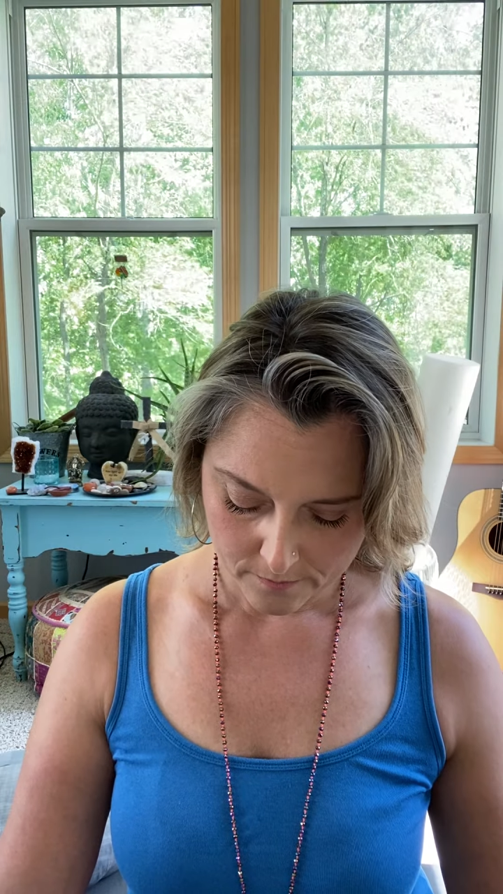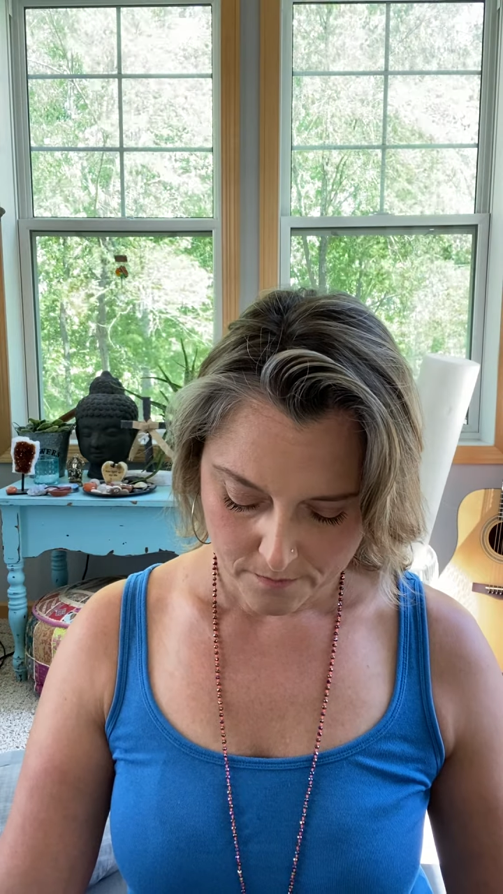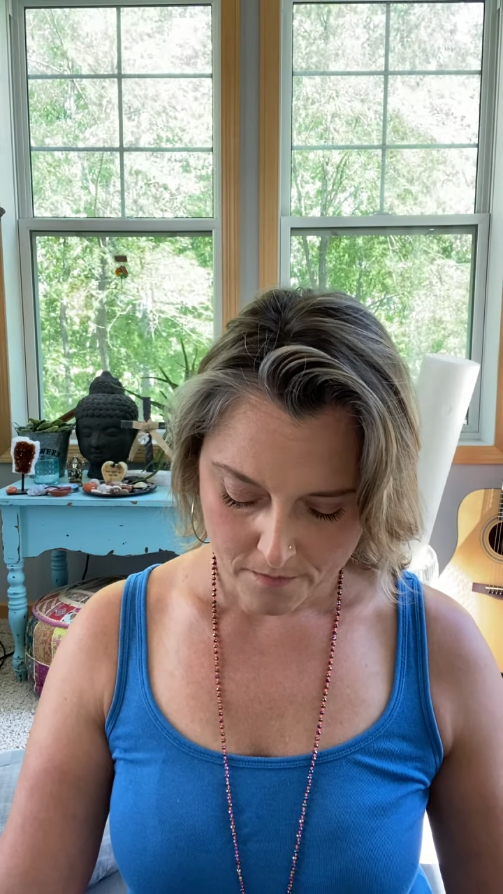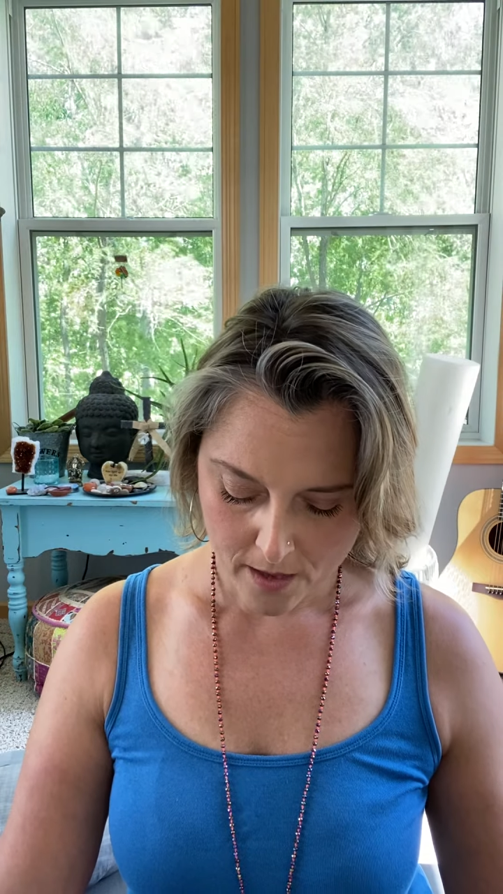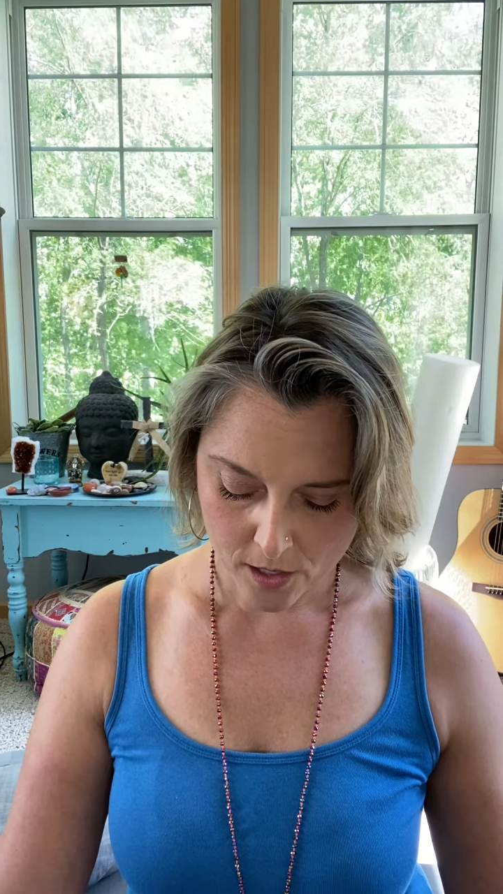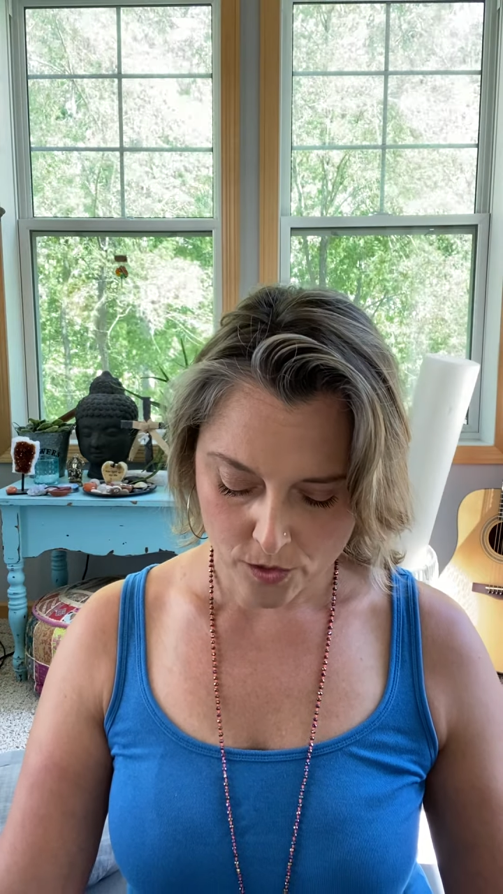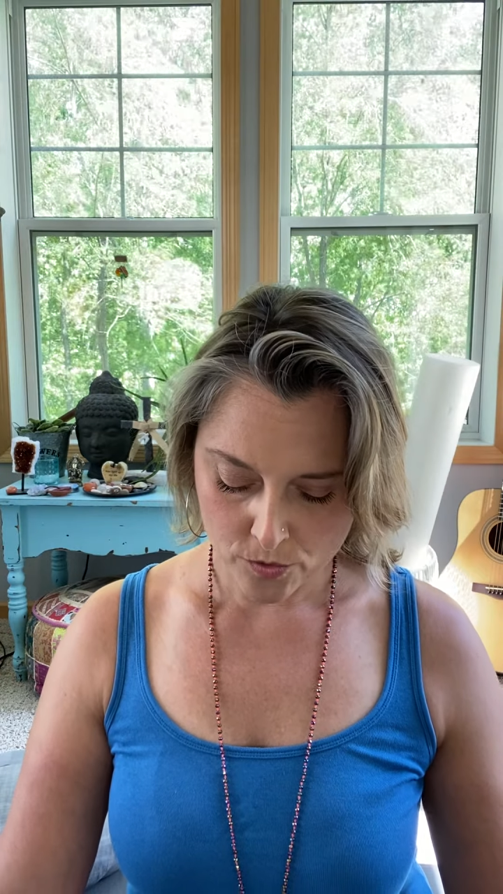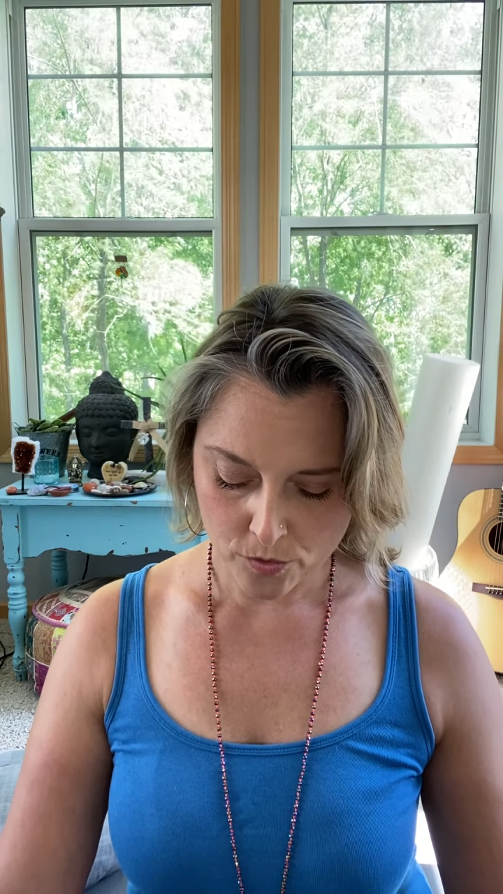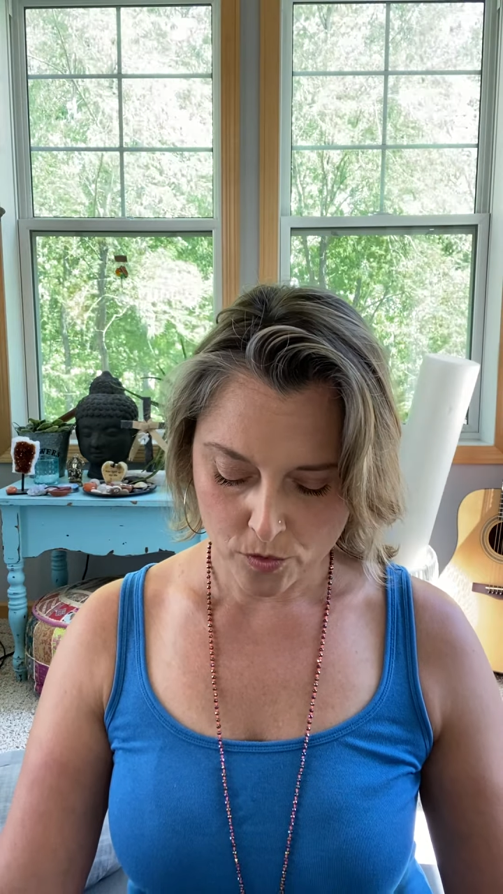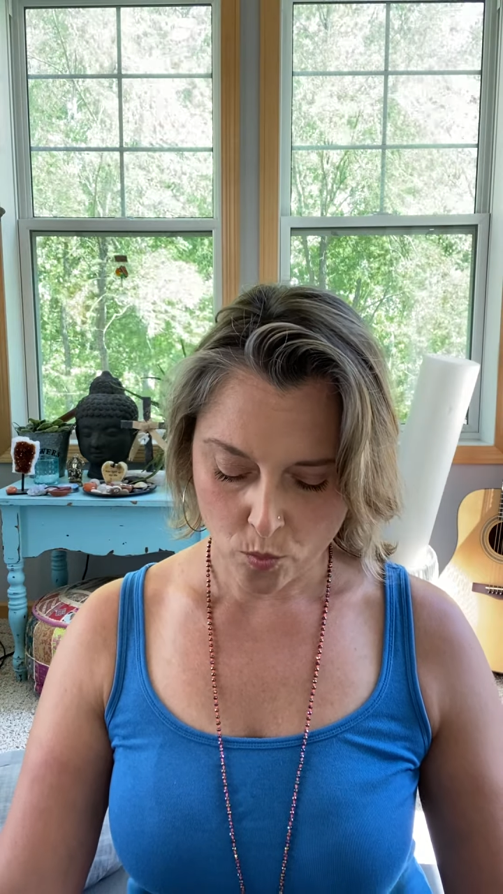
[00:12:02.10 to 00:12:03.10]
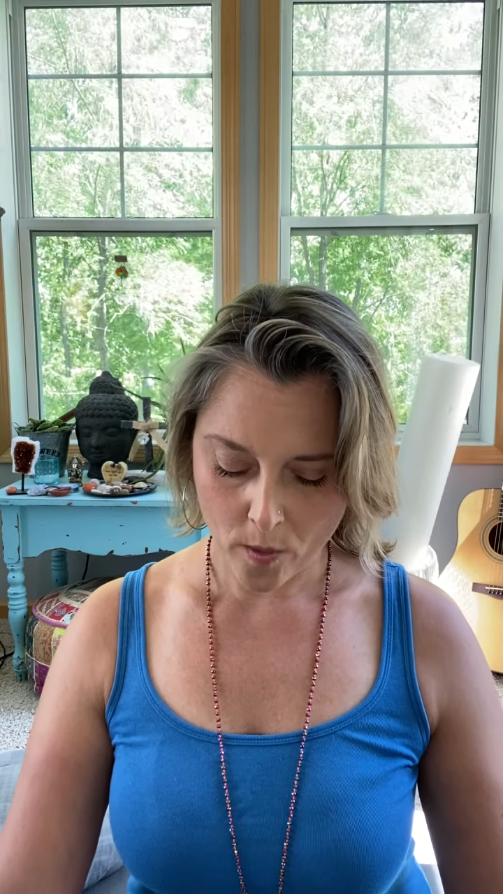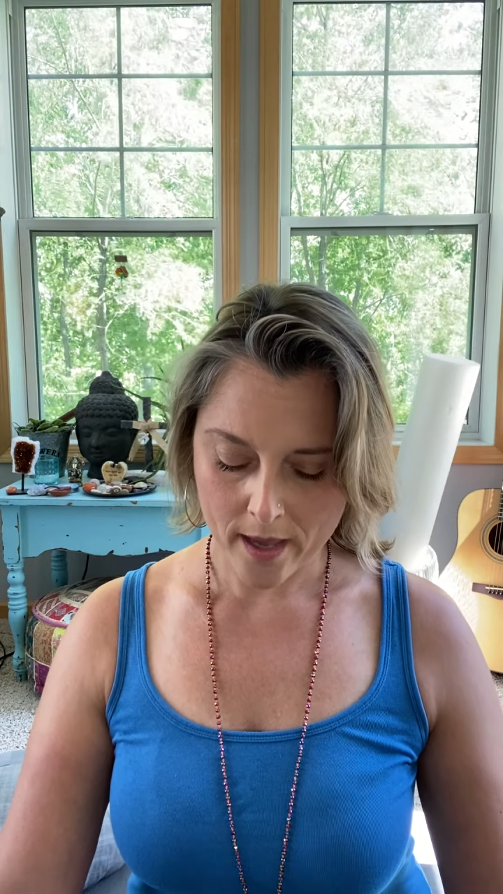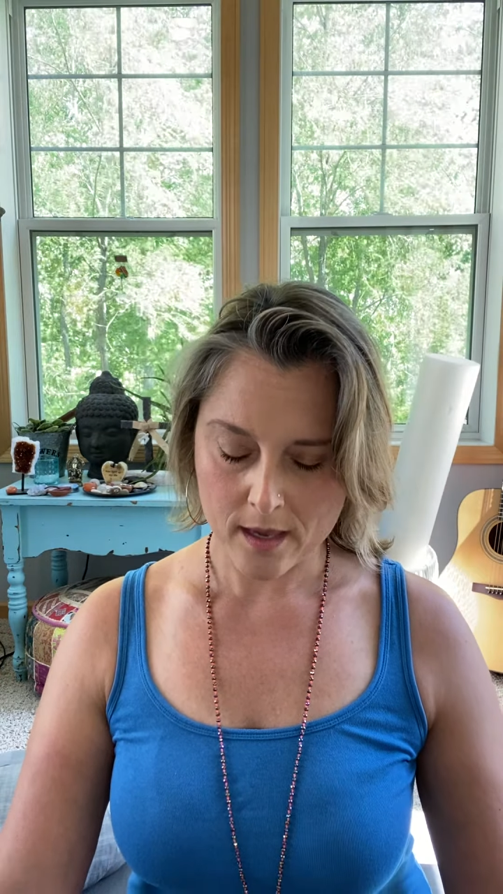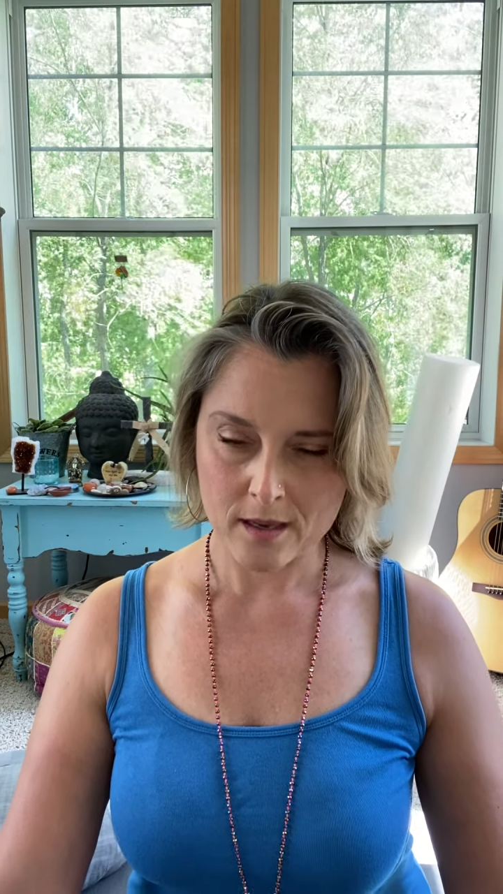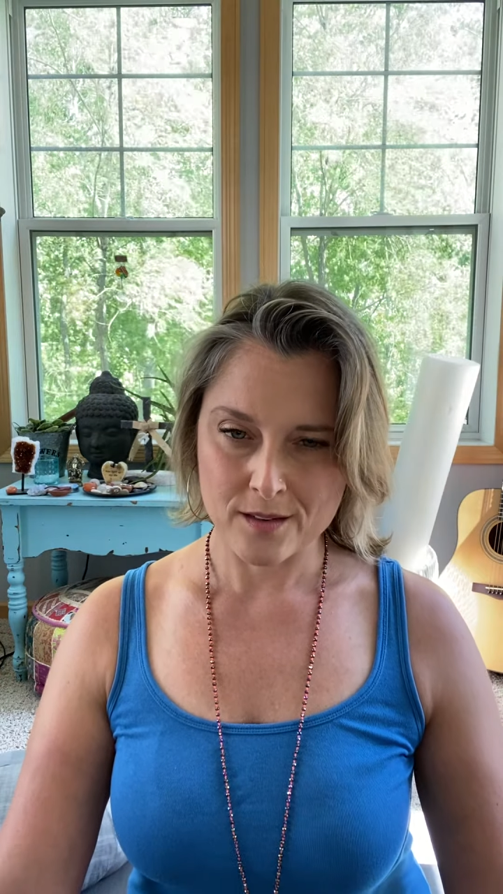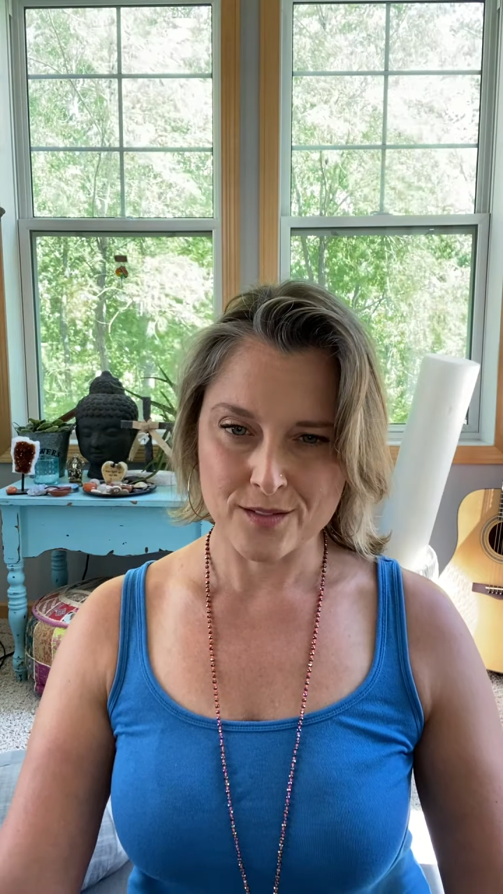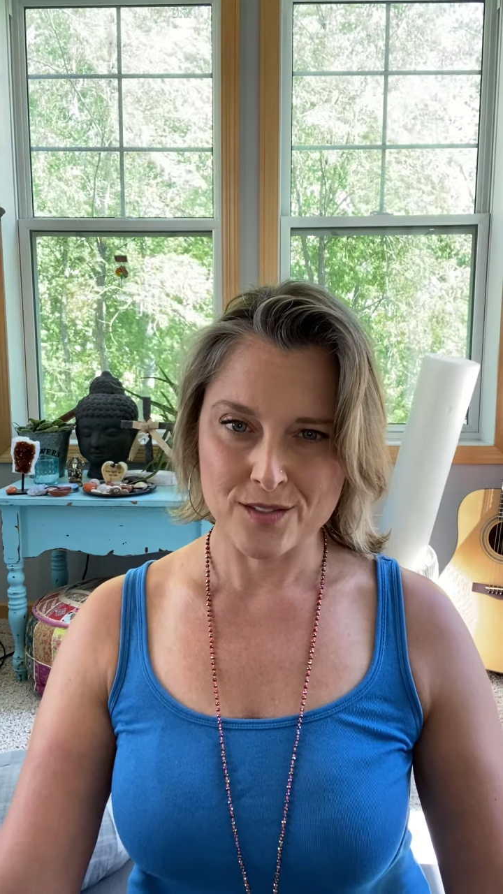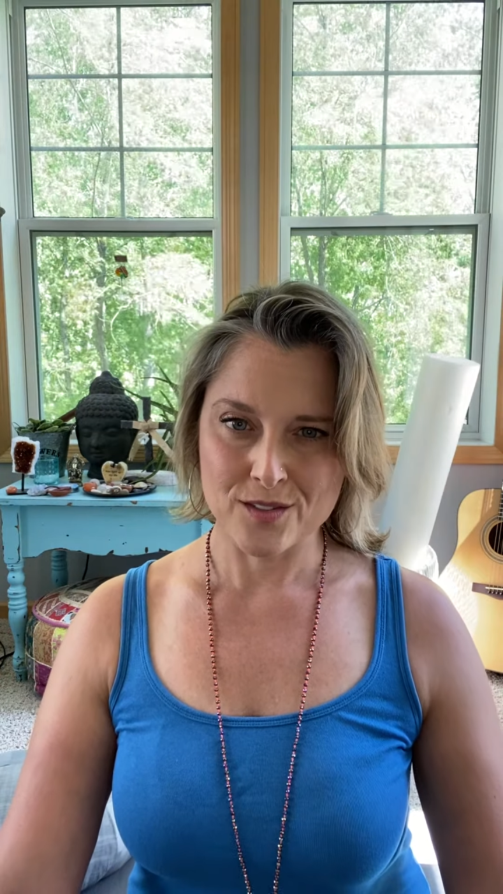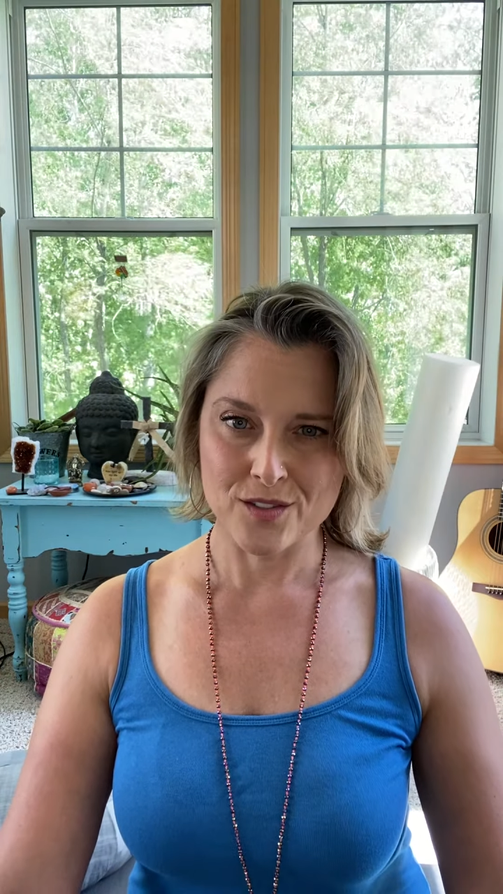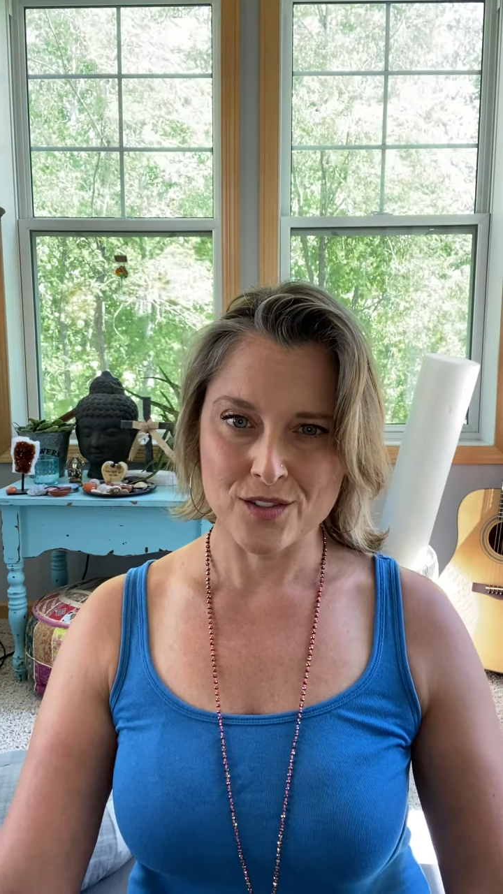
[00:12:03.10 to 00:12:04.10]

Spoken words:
May you awaken